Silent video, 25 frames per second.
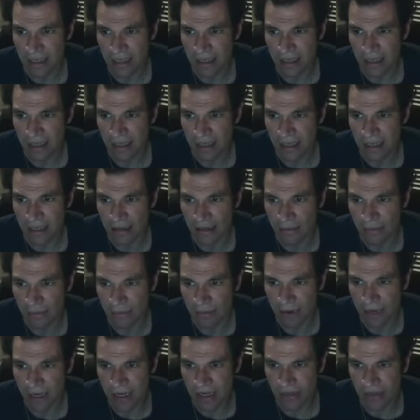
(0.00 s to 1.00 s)
this
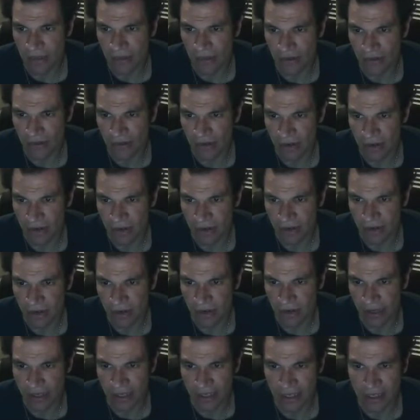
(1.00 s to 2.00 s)
branch over here
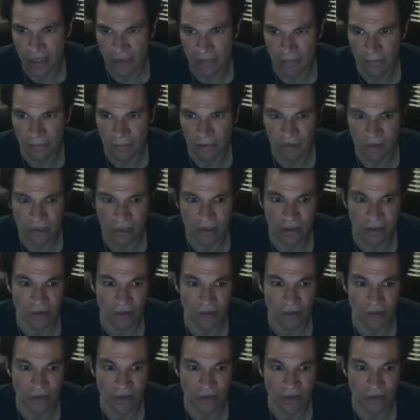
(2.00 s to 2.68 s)
and this branch